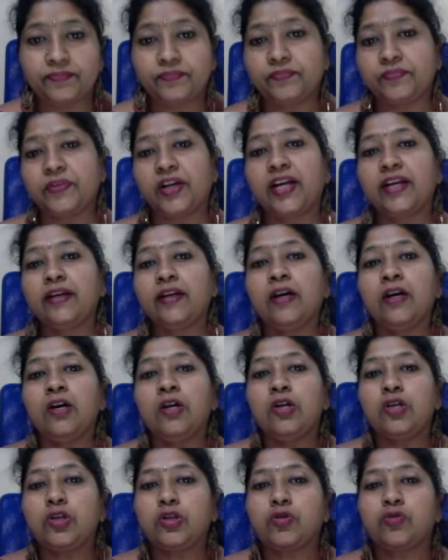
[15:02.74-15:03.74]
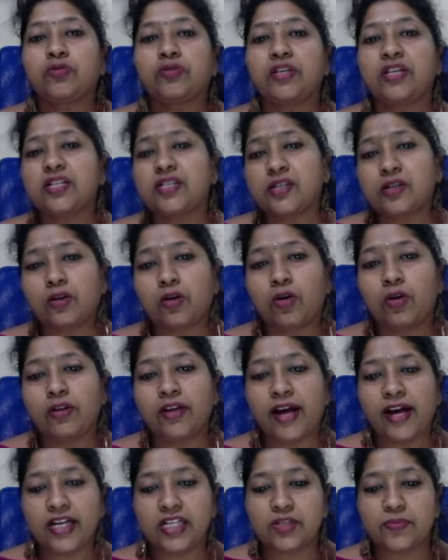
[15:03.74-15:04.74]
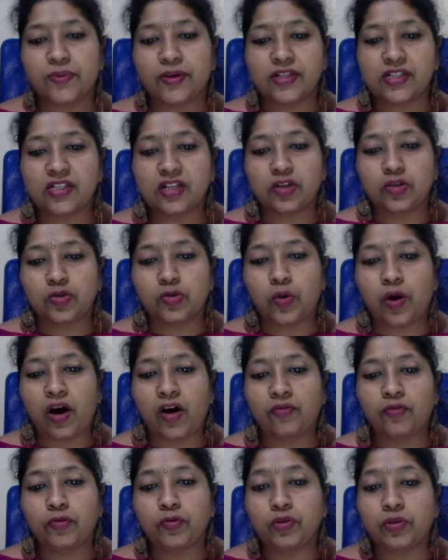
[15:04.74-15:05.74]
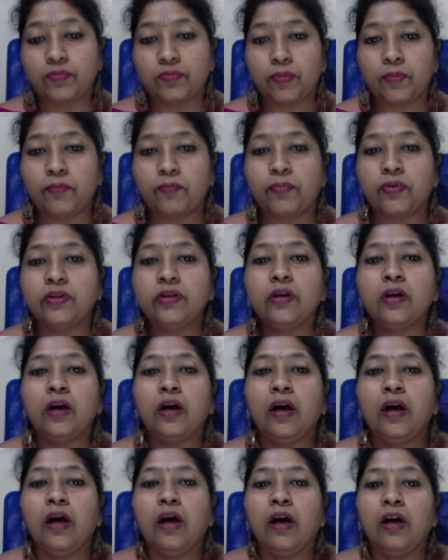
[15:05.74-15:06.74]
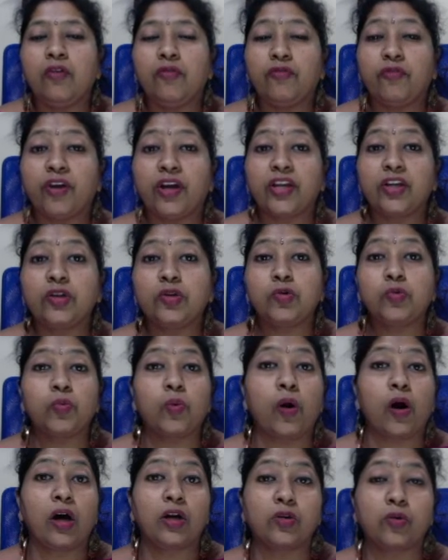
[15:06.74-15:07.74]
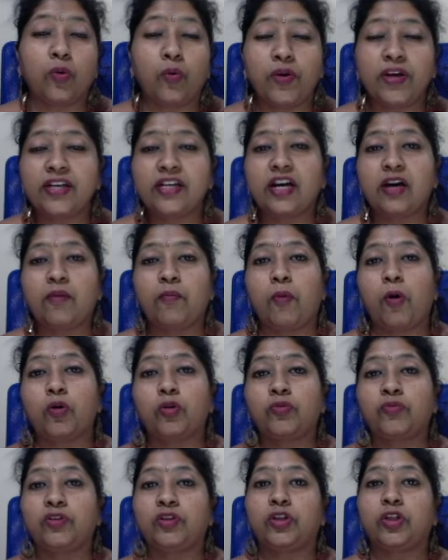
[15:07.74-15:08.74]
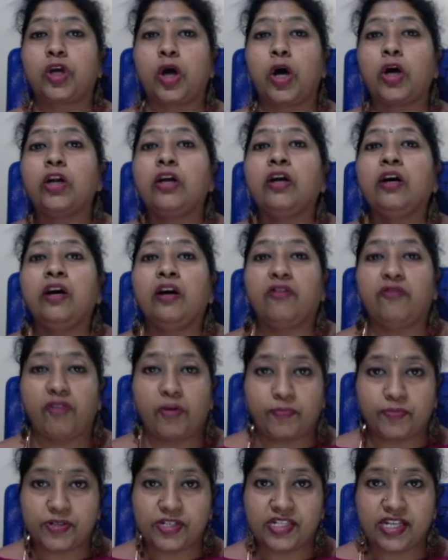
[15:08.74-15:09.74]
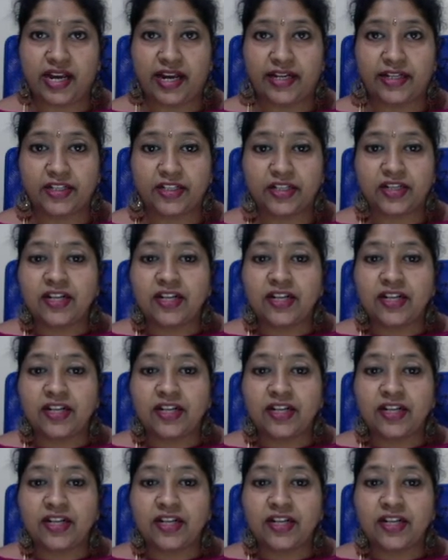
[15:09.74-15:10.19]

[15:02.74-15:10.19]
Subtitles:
right? So these are all the aspects that you have to remember when you are going about with your website.